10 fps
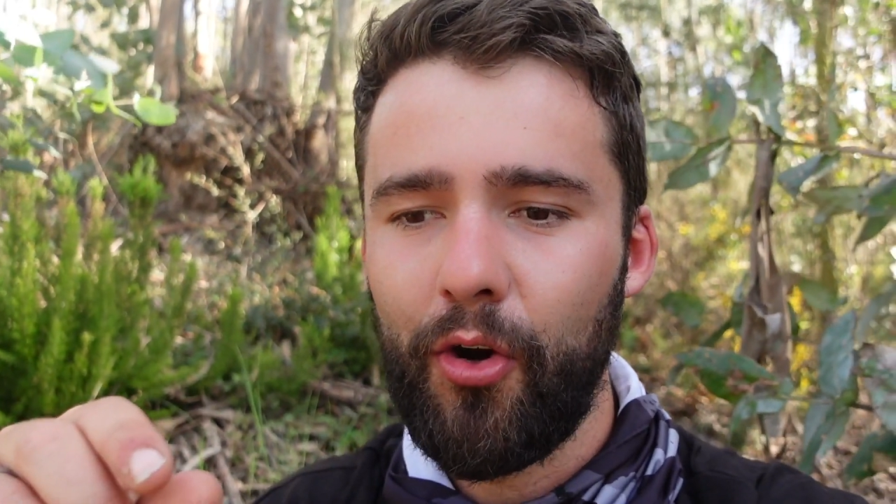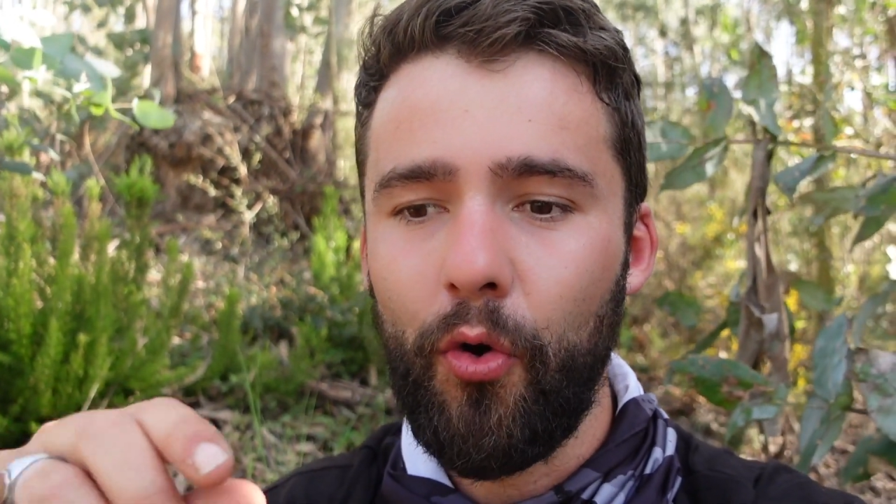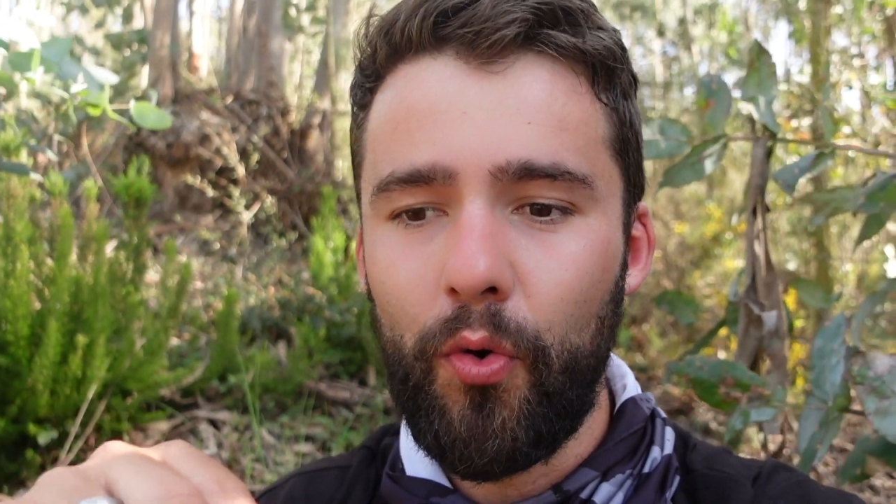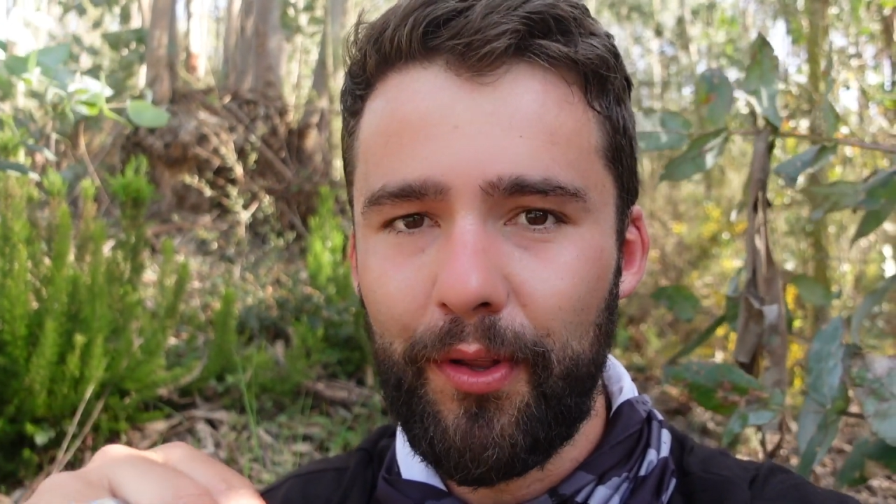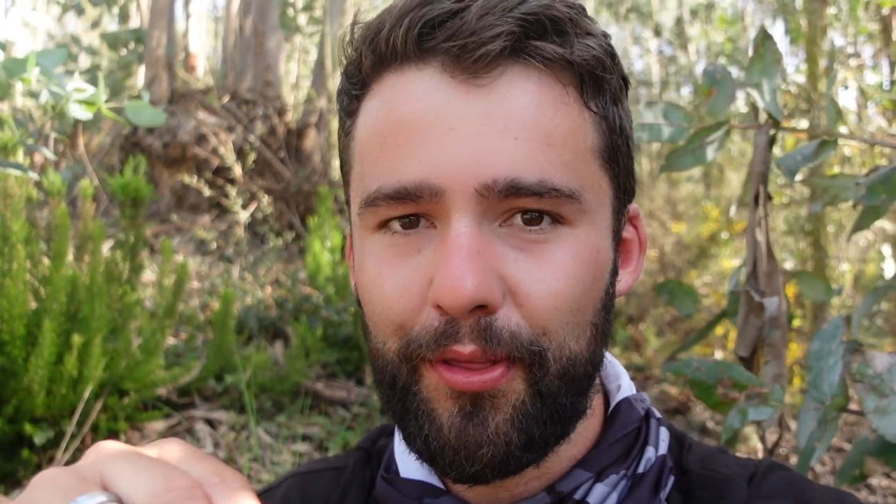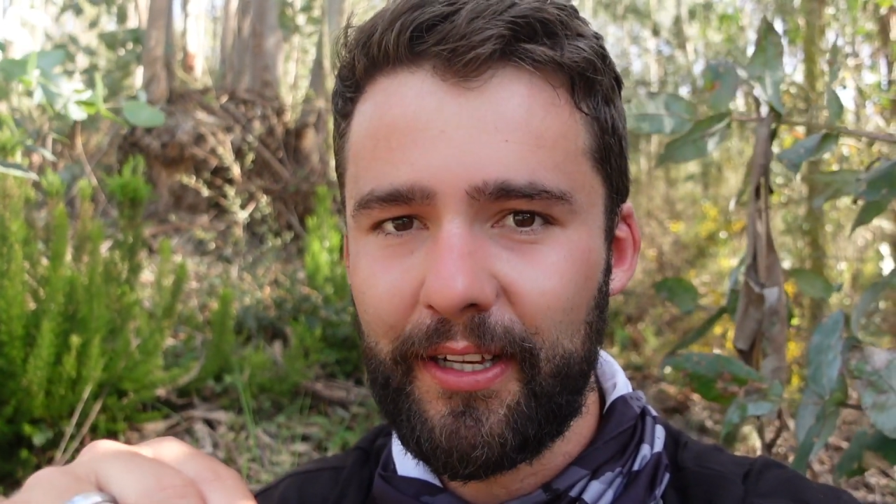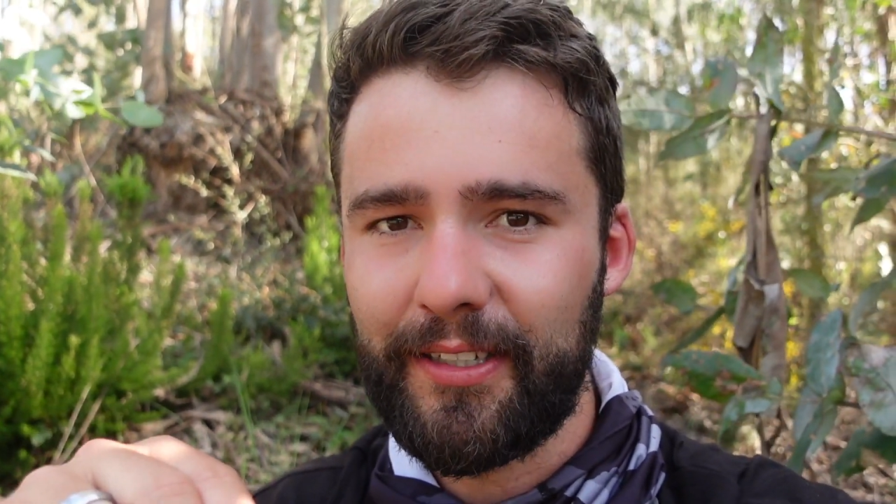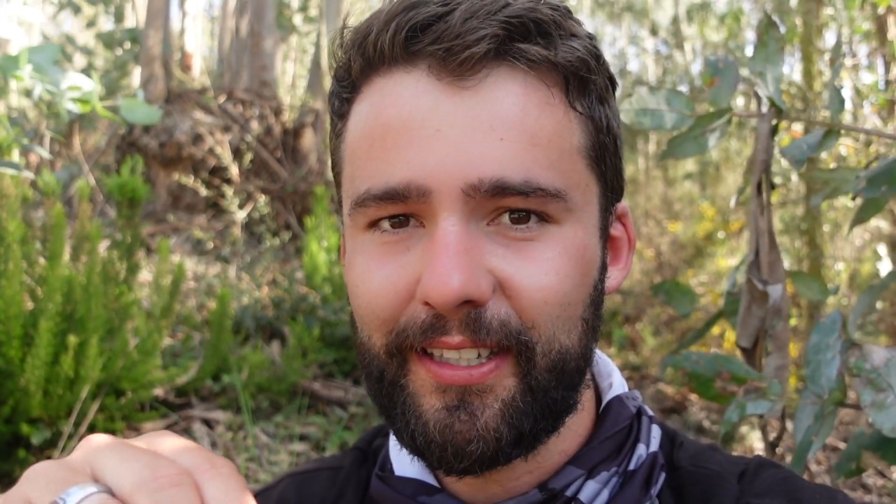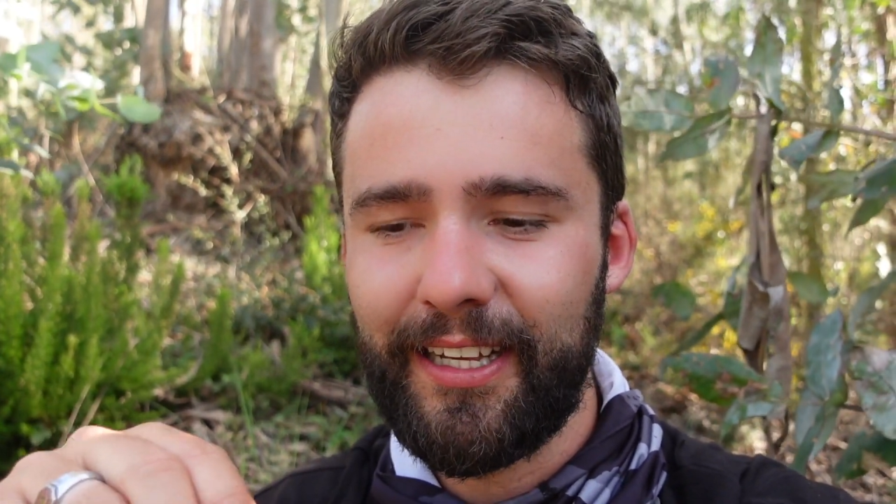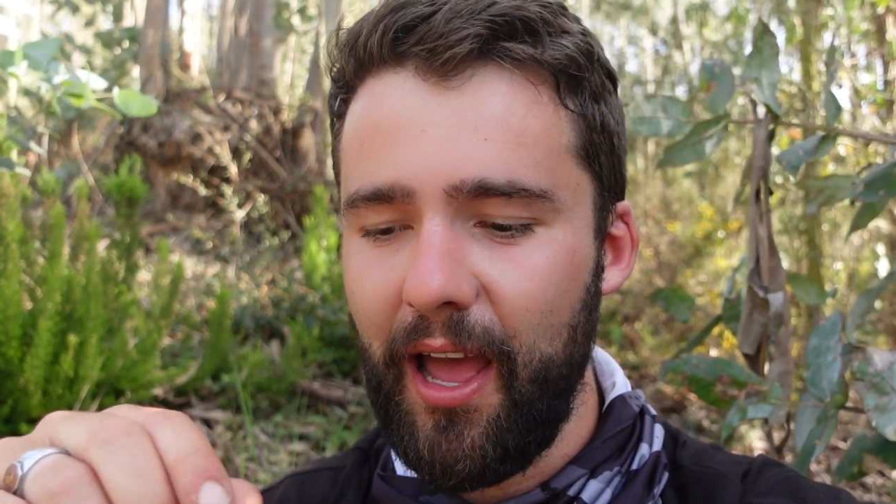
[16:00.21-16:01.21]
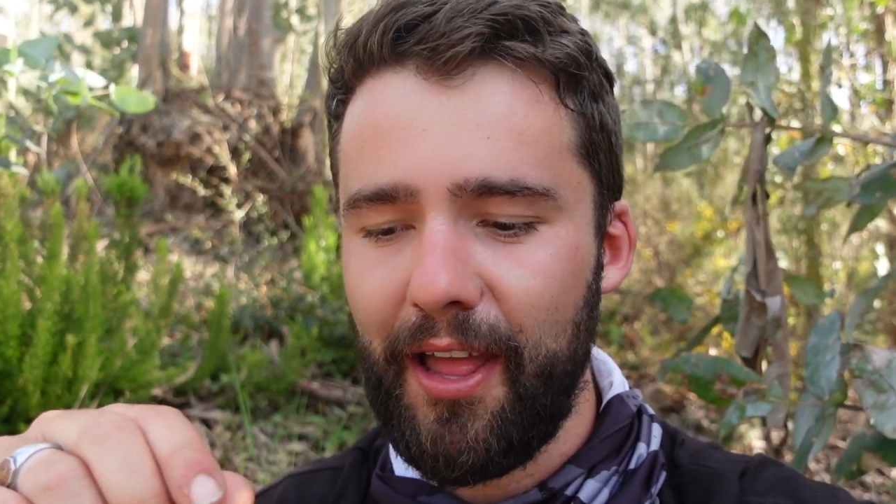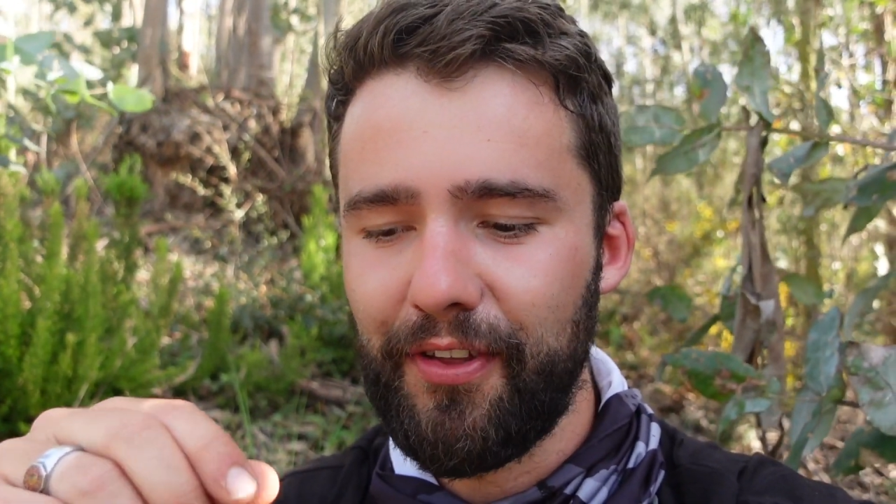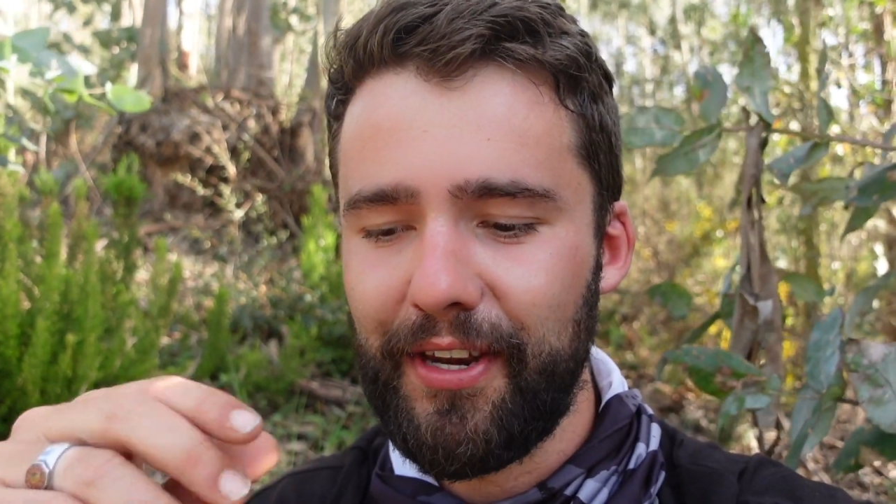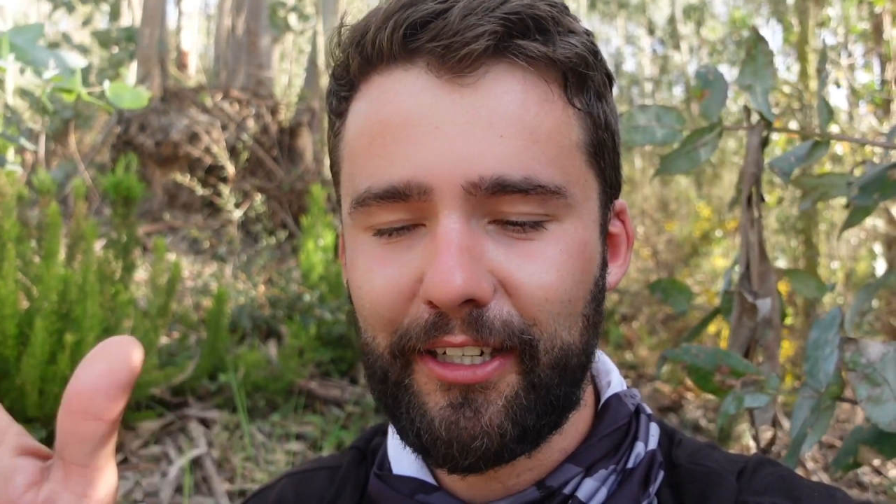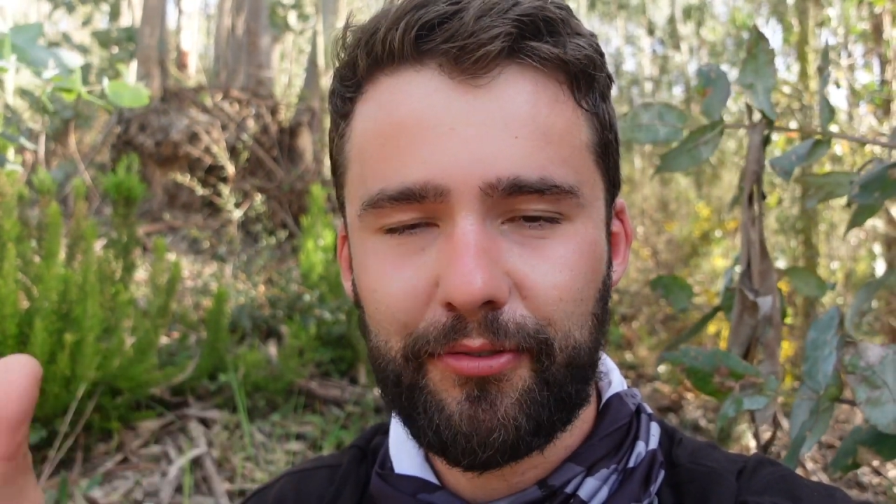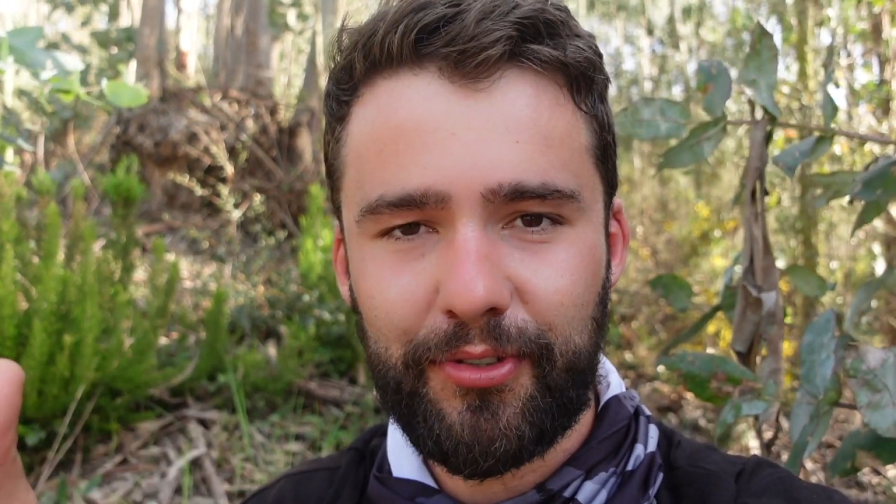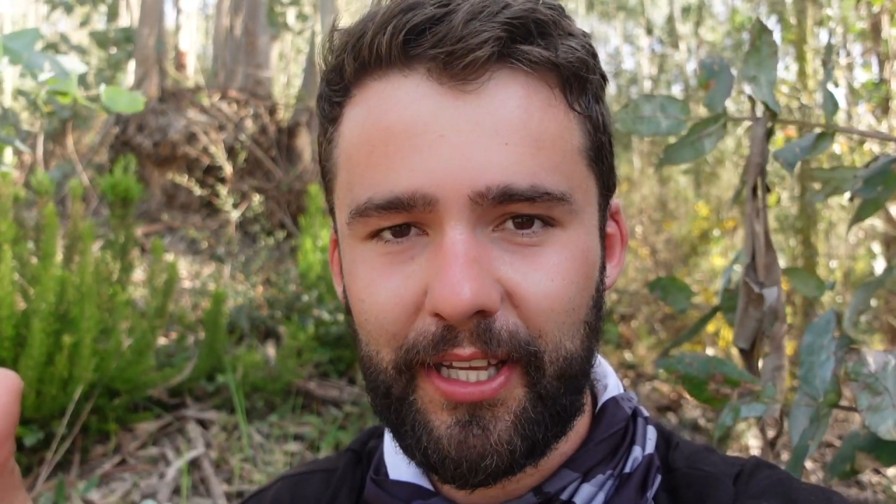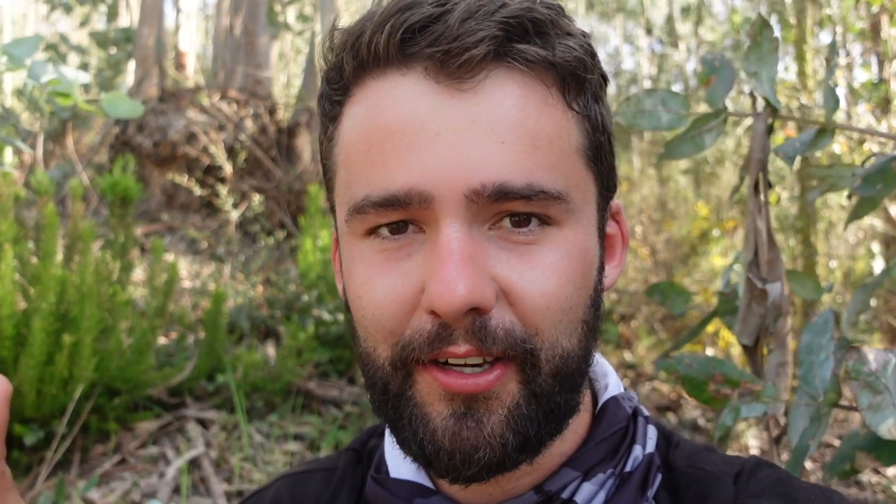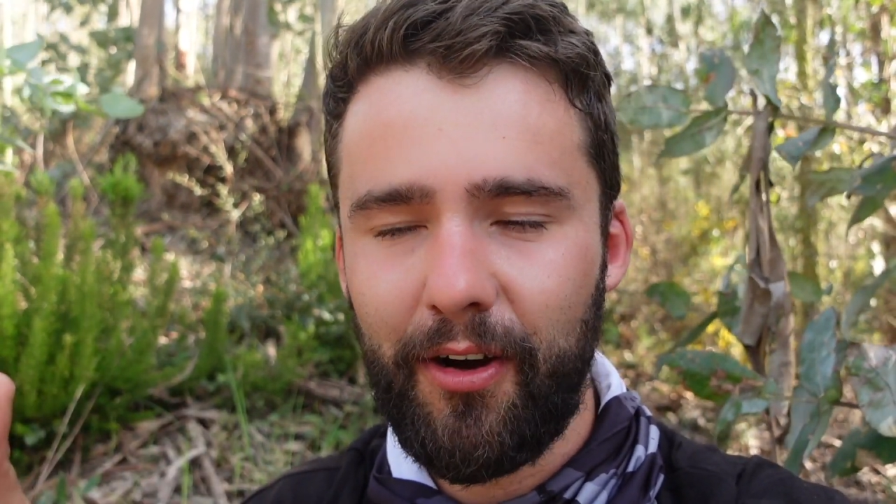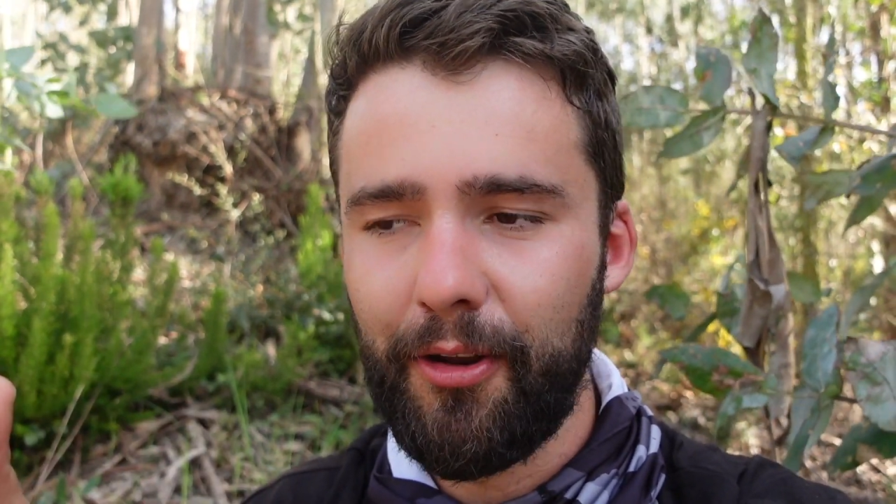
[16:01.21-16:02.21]
alter things, and the natural
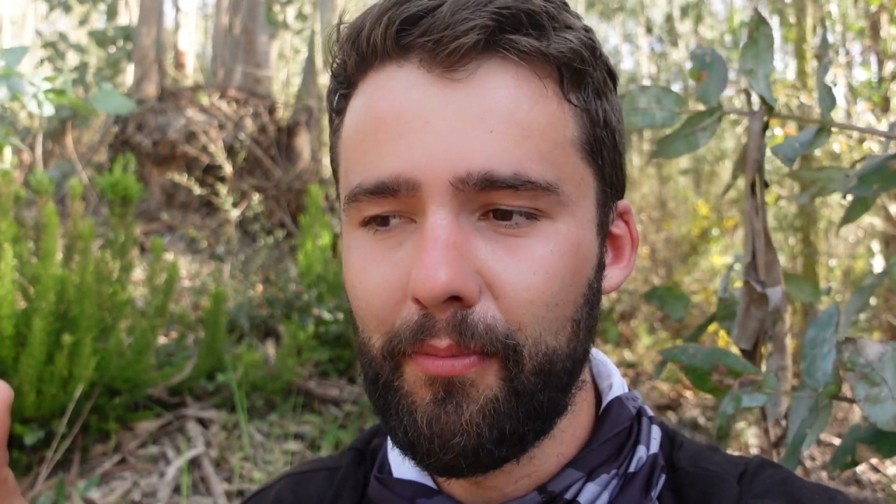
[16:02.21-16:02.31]
state can't